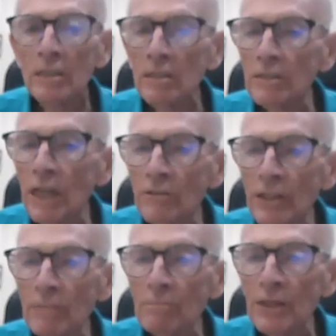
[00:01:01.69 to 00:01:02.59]
or
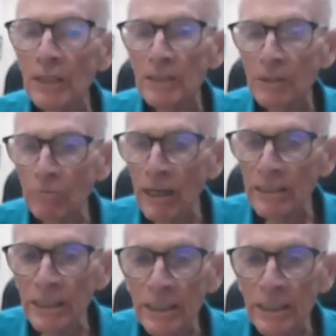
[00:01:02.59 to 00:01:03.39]
nothing that is threatening